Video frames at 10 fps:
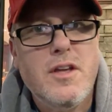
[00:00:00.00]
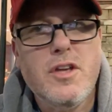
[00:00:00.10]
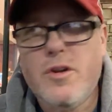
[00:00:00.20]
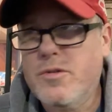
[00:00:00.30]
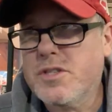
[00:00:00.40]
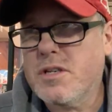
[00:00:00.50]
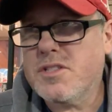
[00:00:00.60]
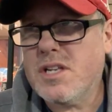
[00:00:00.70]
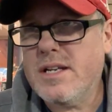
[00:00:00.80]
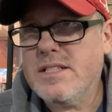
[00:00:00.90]
You know,
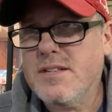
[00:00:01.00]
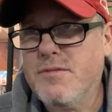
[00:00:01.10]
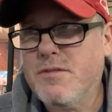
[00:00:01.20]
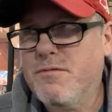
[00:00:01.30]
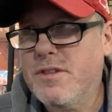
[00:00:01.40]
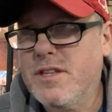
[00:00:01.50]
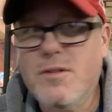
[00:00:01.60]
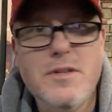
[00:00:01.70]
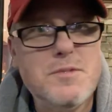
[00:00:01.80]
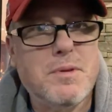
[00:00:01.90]
scientific
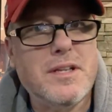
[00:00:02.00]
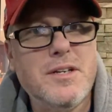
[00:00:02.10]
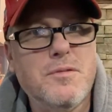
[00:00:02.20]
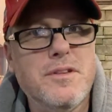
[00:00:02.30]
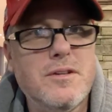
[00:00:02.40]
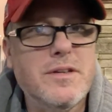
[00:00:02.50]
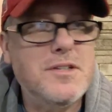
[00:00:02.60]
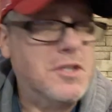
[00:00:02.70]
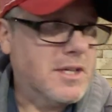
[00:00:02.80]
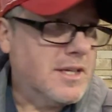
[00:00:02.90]
theories, political
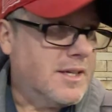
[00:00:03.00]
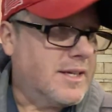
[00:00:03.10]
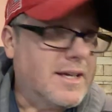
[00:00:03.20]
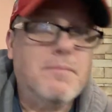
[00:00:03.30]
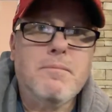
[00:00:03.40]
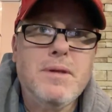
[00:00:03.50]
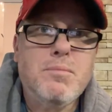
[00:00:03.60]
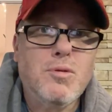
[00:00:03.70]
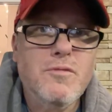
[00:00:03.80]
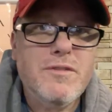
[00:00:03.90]
theories can be
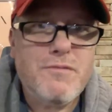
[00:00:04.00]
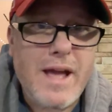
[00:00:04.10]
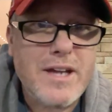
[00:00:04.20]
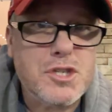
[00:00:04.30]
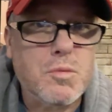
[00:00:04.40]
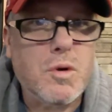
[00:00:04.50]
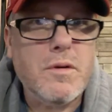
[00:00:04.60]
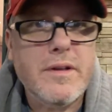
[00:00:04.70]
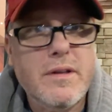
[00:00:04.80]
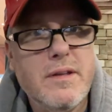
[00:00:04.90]
proven
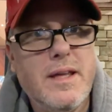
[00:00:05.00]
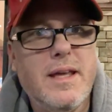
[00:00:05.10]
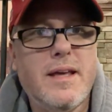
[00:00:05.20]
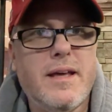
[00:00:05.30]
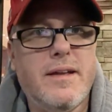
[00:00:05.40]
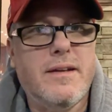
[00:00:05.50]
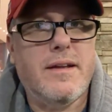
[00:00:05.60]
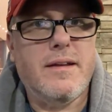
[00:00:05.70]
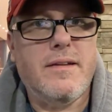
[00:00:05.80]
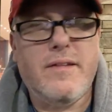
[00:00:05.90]
factual.
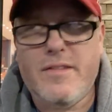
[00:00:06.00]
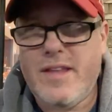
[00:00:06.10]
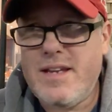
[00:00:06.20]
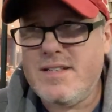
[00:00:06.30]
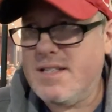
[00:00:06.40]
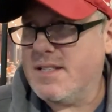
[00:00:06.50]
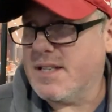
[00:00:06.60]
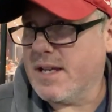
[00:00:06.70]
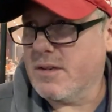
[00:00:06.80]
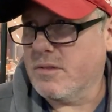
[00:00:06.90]
And they
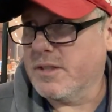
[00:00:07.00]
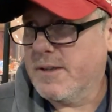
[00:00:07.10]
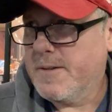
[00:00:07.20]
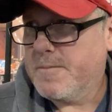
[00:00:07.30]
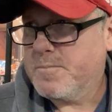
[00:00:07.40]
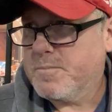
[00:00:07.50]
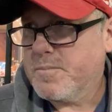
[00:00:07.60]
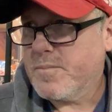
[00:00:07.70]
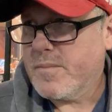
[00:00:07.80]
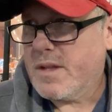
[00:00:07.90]
detailed
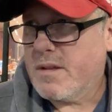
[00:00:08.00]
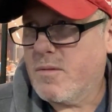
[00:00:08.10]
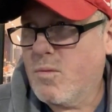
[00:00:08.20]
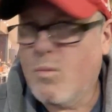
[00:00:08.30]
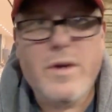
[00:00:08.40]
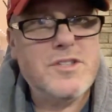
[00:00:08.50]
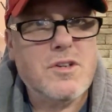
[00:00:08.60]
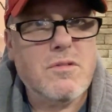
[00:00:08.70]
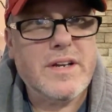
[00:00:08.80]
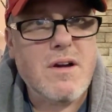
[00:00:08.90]
what's
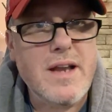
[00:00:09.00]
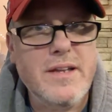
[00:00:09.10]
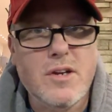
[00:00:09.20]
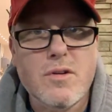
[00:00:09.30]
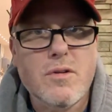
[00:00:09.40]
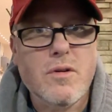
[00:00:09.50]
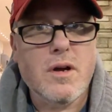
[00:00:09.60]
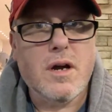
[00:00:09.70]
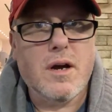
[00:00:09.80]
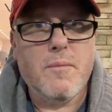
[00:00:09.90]
going on here.
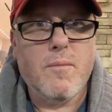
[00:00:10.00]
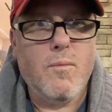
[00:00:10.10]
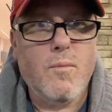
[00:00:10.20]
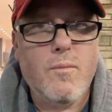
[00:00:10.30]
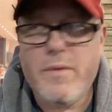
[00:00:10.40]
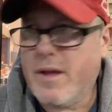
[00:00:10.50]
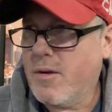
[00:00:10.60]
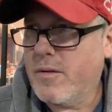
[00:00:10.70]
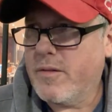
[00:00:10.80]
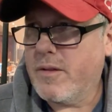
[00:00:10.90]
And
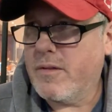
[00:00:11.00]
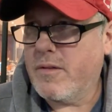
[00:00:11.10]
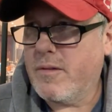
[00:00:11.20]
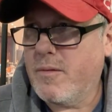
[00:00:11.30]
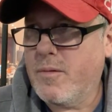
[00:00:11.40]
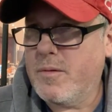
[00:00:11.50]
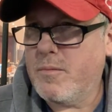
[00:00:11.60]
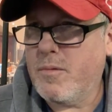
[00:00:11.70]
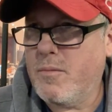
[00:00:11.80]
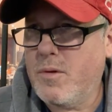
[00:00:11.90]

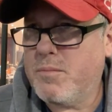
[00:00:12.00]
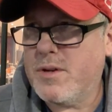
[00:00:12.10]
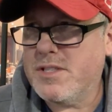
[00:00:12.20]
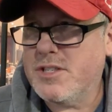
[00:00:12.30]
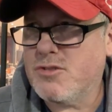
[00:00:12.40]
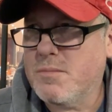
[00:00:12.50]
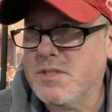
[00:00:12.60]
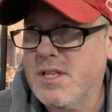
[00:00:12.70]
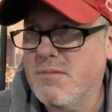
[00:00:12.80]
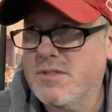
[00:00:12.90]
what President Trump
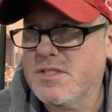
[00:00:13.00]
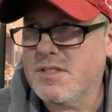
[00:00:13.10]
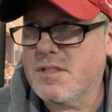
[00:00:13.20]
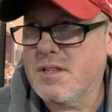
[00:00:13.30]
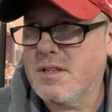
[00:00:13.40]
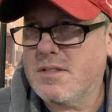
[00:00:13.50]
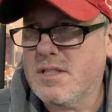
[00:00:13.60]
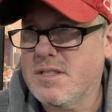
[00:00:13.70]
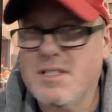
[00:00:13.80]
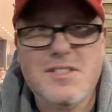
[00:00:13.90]
said was
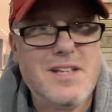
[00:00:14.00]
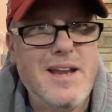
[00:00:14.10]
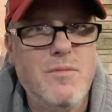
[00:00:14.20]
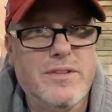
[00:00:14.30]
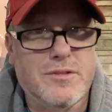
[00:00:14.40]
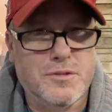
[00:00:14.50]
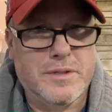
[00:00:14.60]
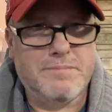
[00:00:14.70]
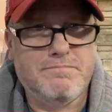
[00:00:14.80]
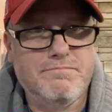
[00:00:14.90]
it's insane what they're
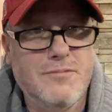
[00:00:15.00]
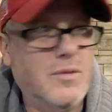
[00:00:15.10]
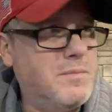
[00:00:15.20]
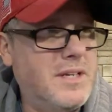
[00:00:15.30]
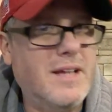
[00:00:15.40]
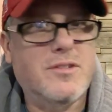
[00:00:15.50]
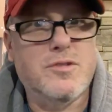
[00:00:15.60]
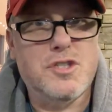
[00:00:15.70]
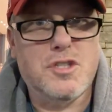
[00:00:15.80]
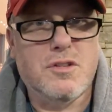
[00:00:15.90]
doing. They're emptying out
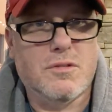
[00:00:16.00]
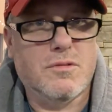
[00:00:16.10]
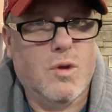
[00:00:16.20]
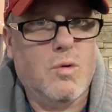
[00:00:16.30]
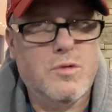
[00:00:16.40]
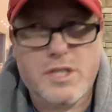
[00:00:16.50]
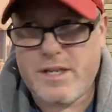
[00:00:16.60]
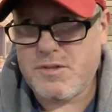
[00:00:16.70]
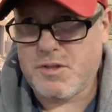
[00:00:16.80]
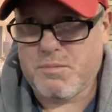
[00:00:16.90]
their local
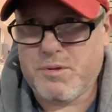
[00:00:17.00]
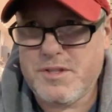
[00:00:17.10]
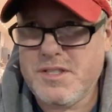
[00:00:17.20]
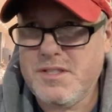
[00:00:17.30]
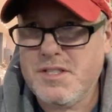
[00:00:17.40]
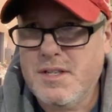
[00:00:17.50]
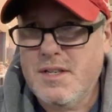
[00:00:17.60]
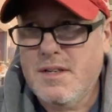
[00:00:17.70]
jails, their prisons,